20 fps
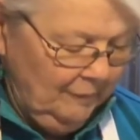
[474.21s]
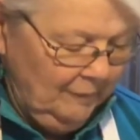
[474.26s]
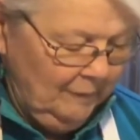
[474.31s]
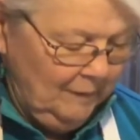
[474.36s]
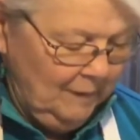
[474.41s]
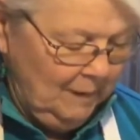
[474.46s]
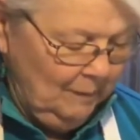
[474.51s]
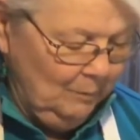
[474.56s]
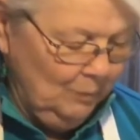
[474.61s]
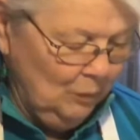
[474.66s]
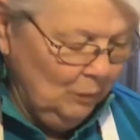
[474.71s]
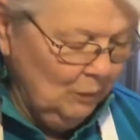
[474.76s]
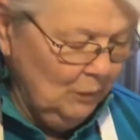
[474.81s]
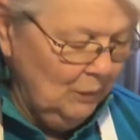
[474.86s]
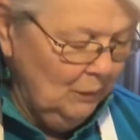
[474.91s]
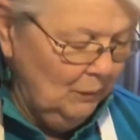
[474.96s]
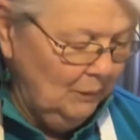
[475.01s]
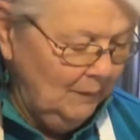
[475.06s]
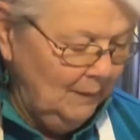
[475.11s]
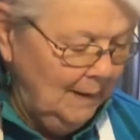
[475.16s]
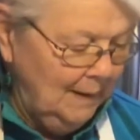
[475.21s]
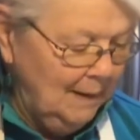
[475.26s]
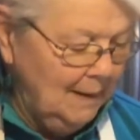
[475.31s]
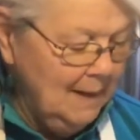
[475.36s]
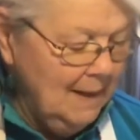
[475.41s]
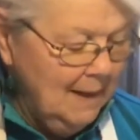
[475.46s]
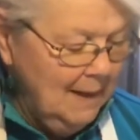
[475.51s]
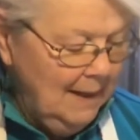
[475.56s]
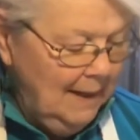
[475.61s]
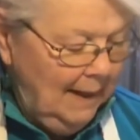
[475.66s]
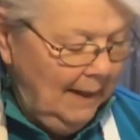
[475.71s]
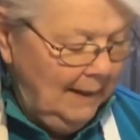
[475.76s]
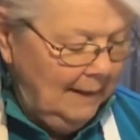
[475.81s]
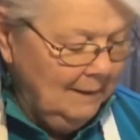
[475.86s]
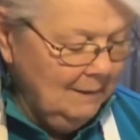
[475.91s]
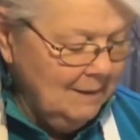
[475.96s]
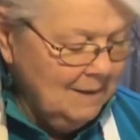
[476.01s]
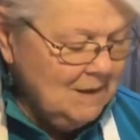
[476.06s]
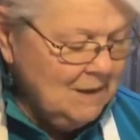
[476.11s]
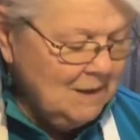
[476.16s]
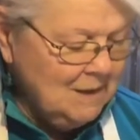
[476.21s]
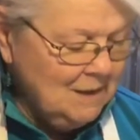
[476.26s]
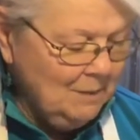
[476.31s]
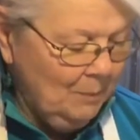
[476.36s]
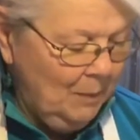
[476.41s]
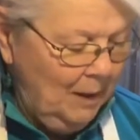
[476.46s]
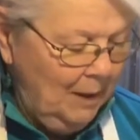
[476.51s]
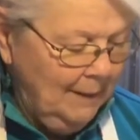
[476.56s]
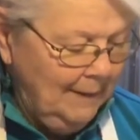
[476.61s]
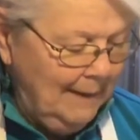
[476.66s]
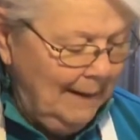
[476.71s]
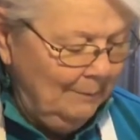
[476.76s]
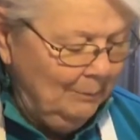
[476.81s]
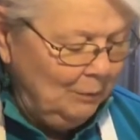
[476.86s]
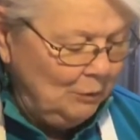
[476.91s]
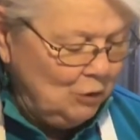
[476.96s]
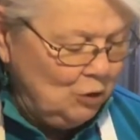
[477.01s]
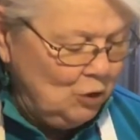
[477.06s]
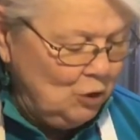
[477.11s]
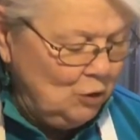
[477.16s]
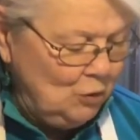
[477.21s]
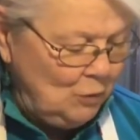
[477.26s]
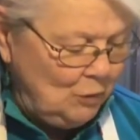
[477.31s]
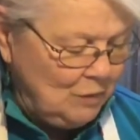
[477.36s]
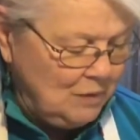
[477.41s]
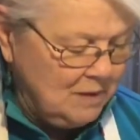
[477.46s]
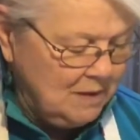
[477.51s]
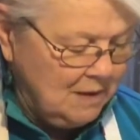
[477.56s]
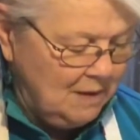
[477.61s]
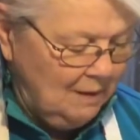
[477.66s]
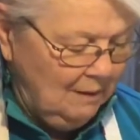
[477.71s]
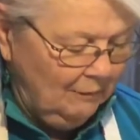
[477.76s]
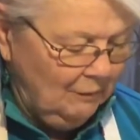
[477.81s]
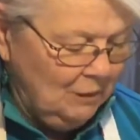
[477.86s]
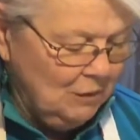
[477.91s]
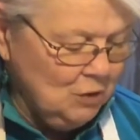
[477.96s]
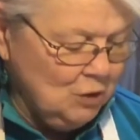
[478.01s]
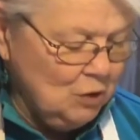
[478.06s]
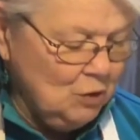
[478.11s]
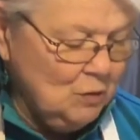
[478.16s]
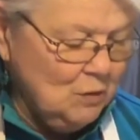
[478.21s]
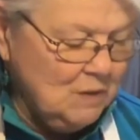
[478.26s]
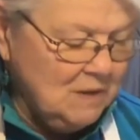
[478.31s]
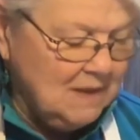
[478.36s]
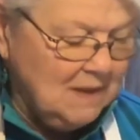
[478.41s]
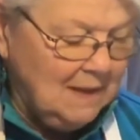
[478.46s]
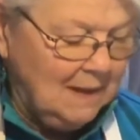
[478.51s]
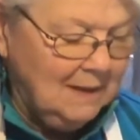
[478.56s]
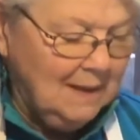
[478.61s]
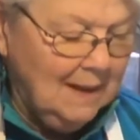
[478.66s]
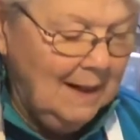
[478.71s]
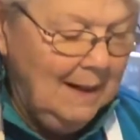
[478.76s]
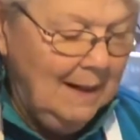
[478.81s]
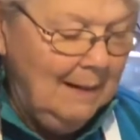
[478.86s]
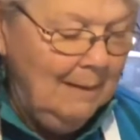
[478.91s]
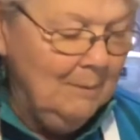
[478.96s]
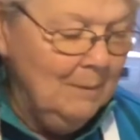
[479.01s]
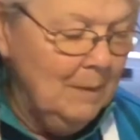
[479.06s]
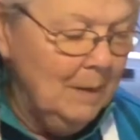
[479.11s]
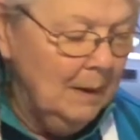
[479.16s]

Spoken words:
the bouillon in, and this is the pineapple juice, the juice that came